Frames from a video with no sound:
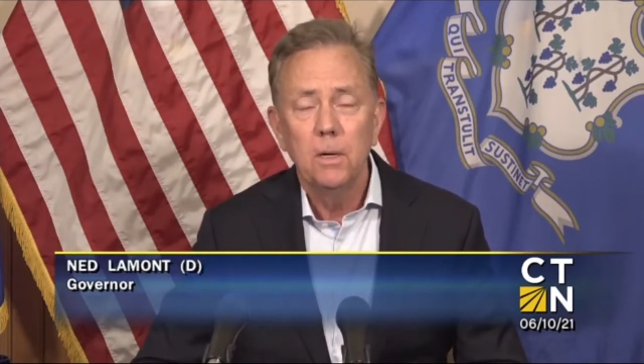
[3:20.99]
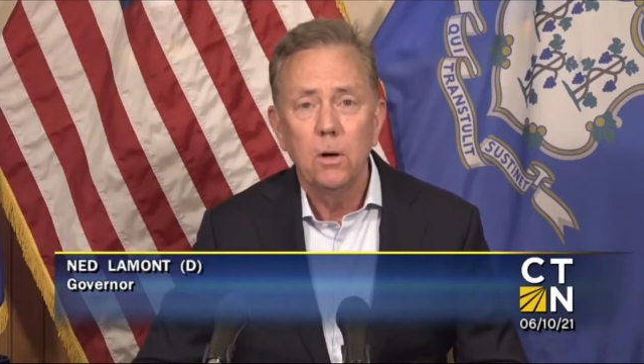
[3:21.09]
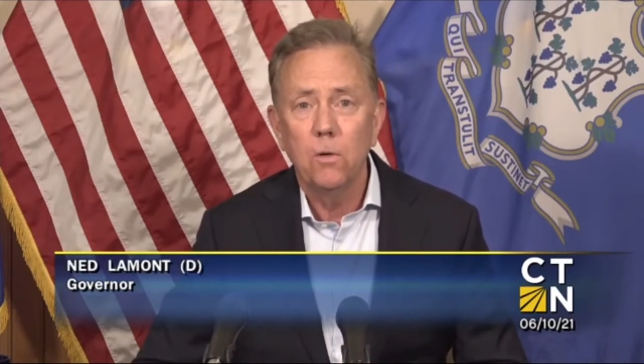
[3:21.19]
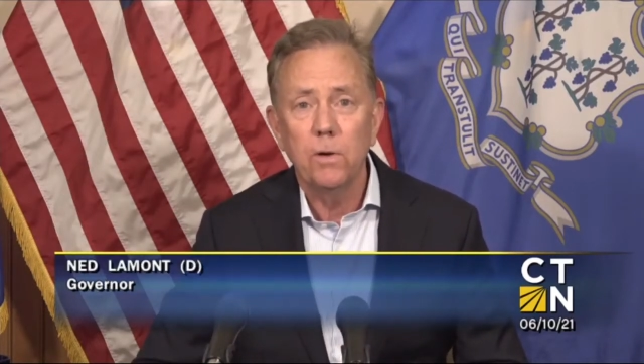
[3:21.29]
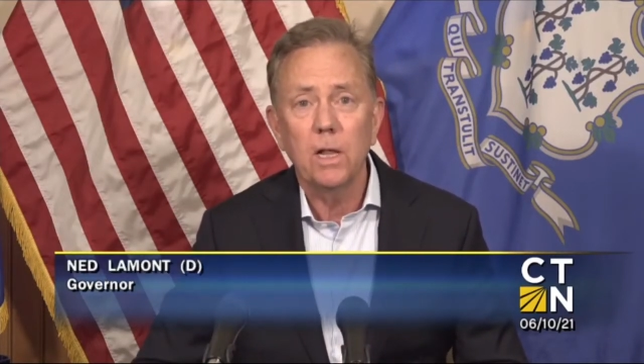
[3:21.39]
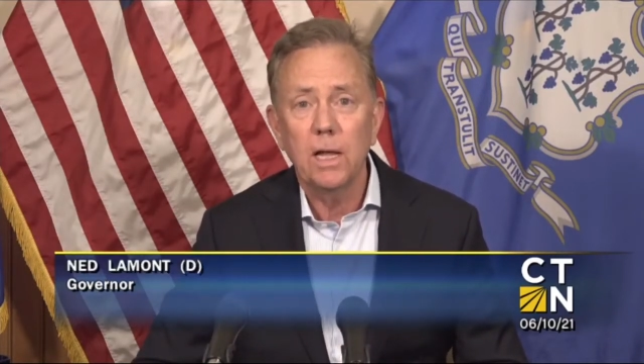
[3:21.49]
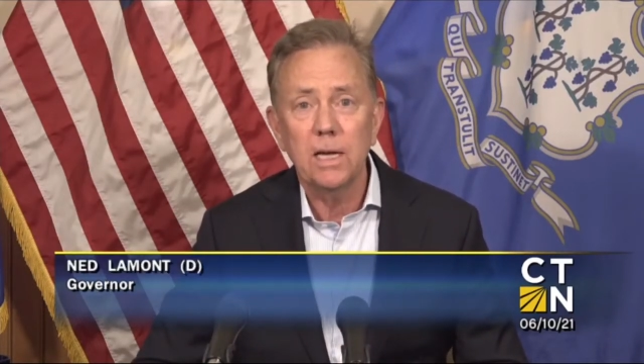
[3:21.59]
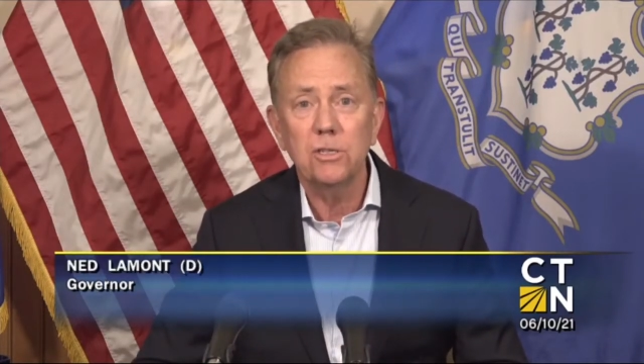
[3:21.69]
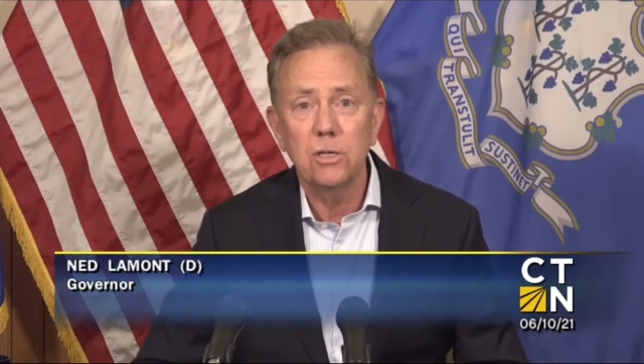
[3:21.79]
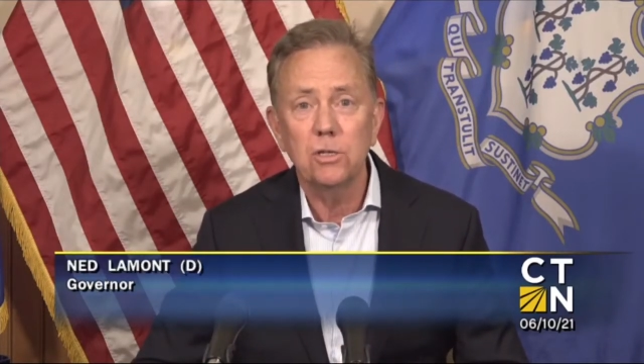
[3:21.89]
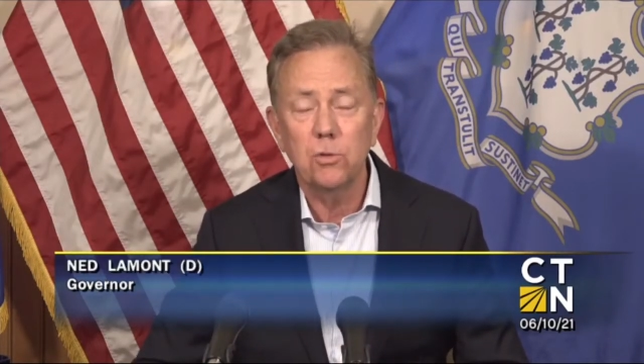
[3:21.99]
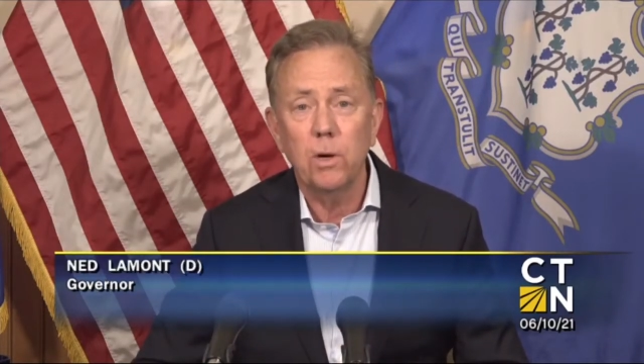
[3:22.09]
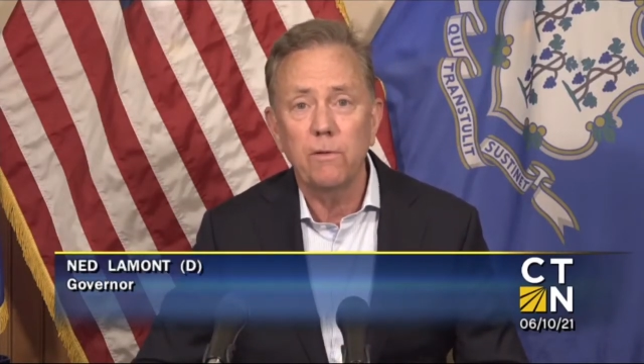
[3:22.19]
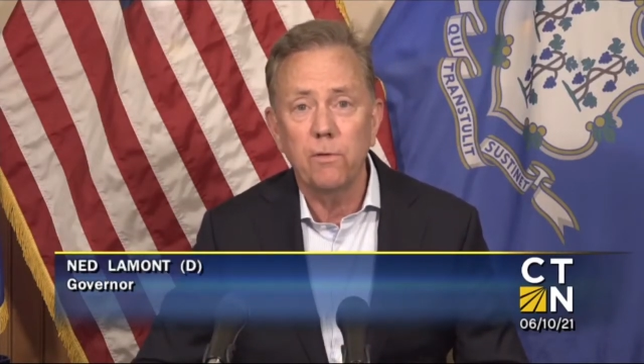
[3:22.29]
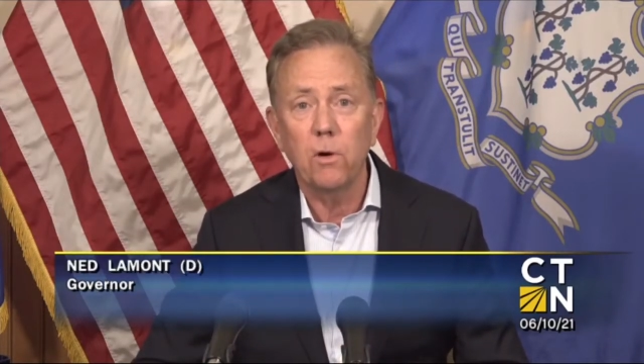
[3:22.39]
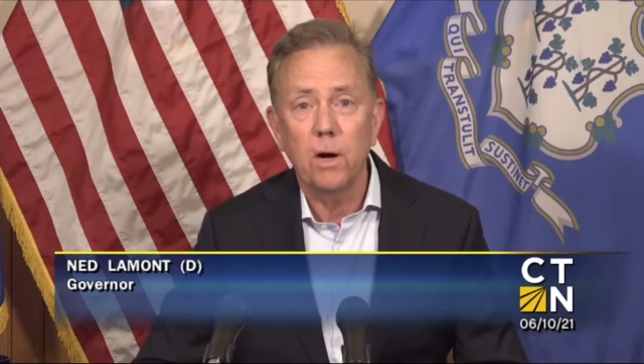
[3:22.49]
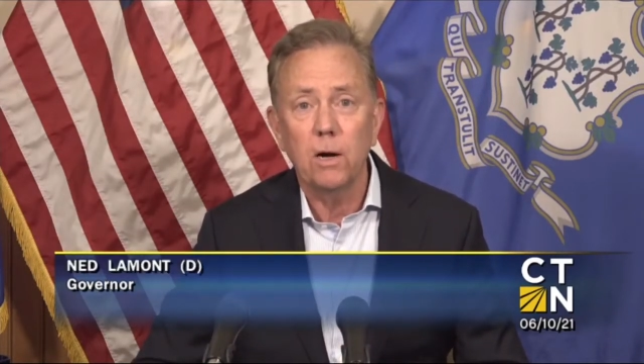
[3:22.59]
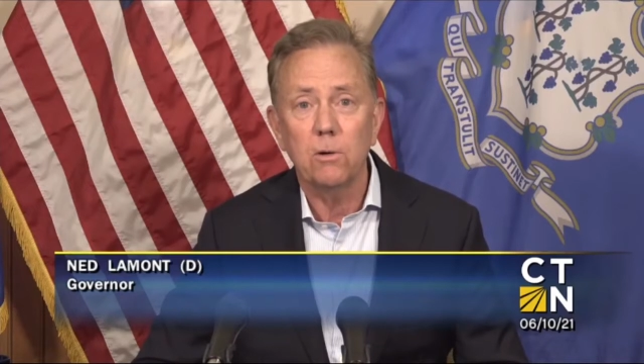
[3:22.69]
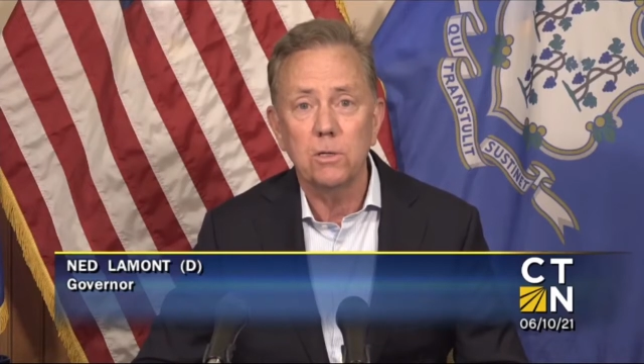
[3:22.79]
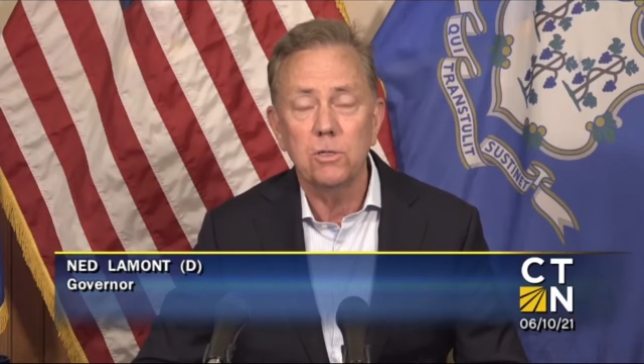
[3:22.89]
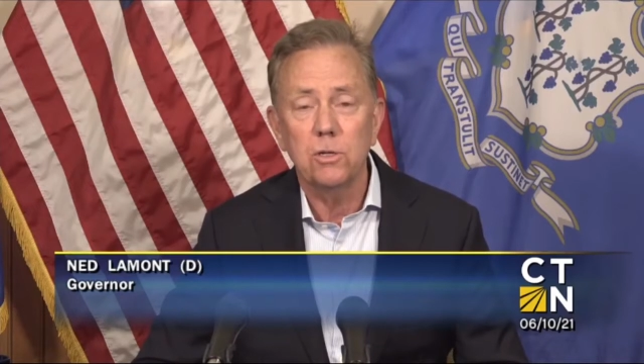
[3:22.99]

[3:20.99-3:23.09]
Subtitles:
over the last 24 hours